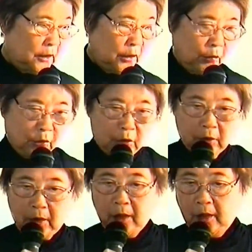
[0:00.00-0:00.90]

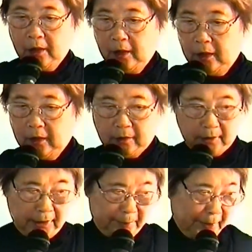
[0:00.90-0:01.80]
So,
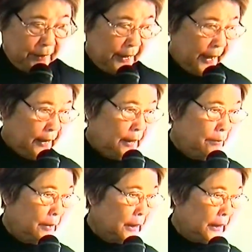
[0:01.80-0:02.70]
keeping that
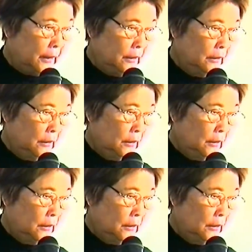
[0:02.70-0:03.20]
in mind,